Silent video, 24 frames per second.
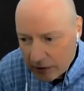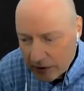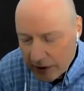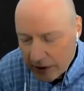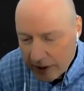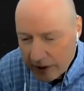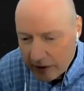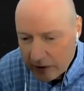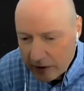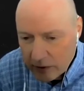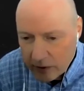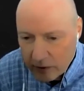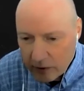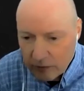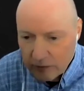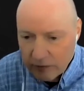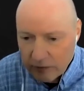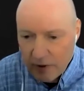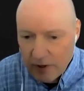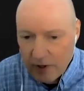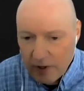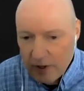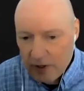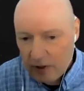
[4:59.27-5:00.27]
Okay,
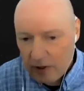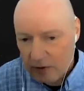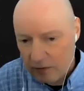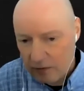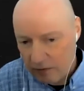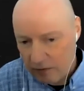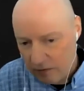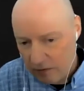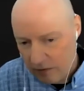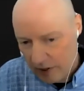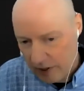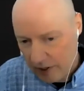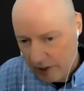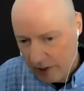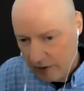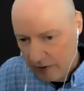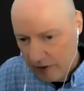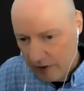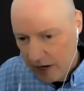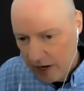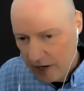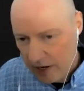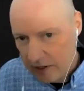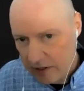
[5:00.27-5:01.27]

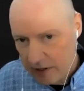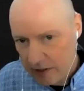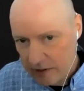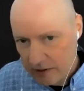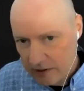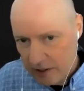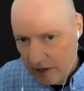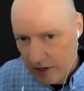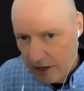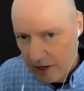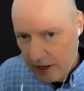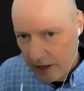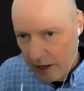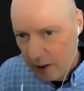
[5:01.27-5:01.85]
that is an